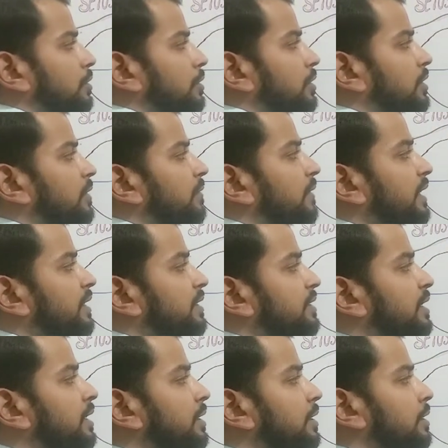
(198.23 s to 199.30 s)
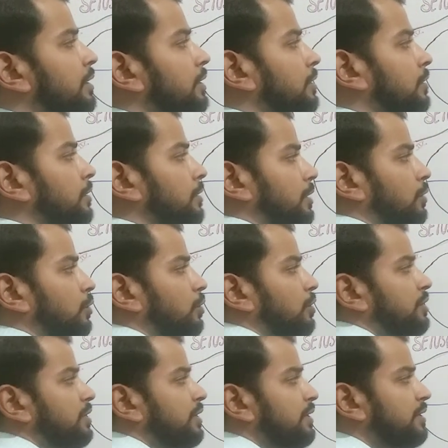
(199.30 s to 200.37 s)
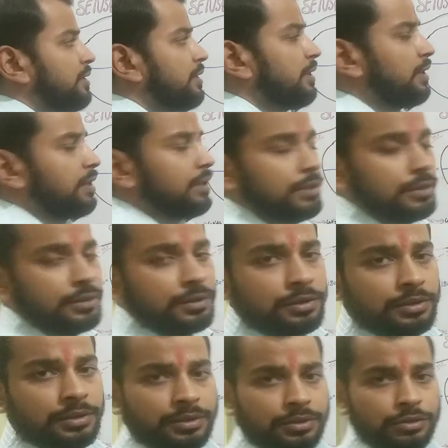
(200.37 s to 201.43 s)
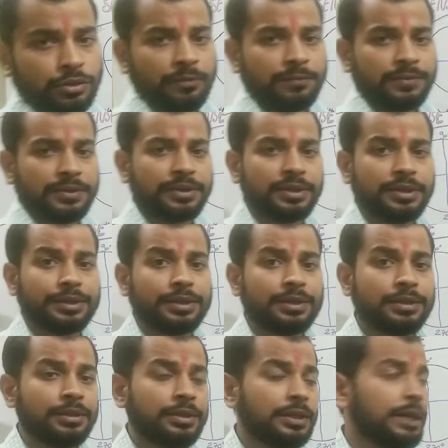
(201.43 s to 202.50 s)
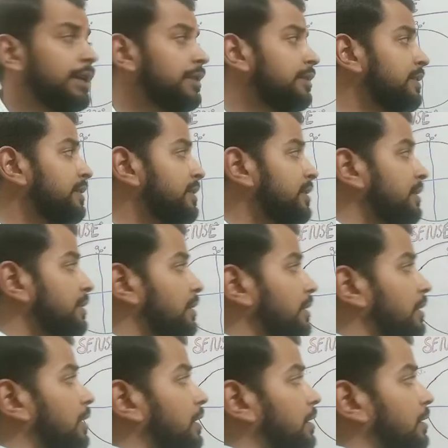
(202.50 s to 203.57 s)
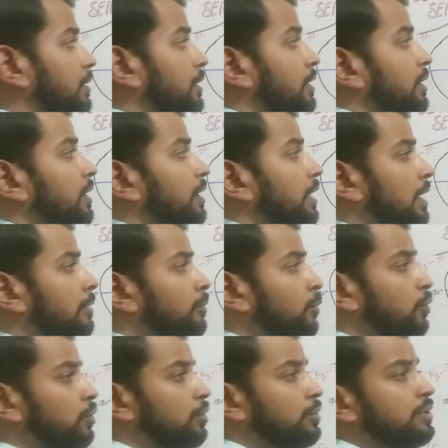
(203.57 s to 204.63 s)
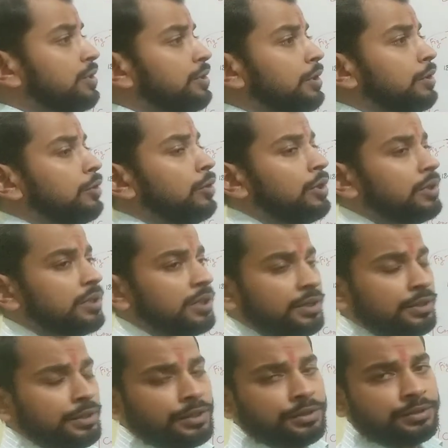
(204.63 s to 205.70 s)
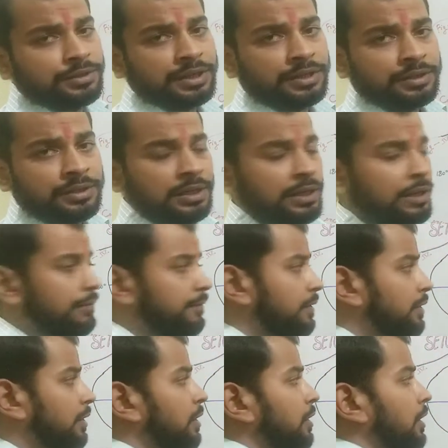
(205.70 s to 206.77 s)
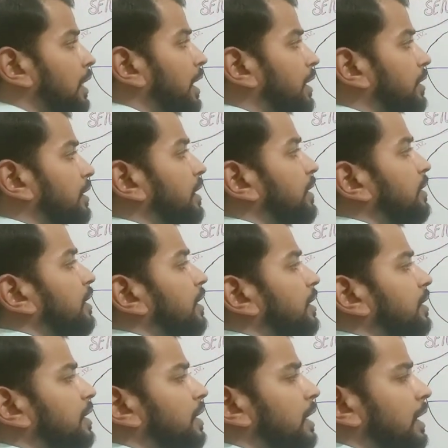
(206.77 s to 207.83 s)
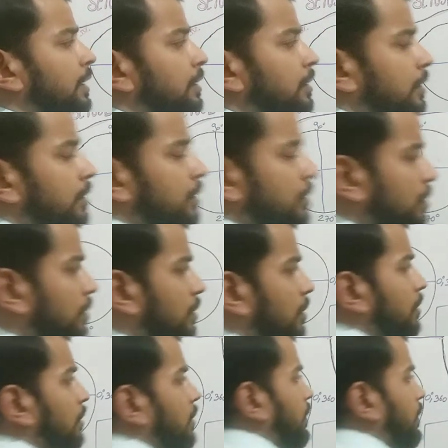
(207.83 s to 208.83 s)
defines that in the questions there is often written that this is Ram goes in the north and then take the left and then take the right. So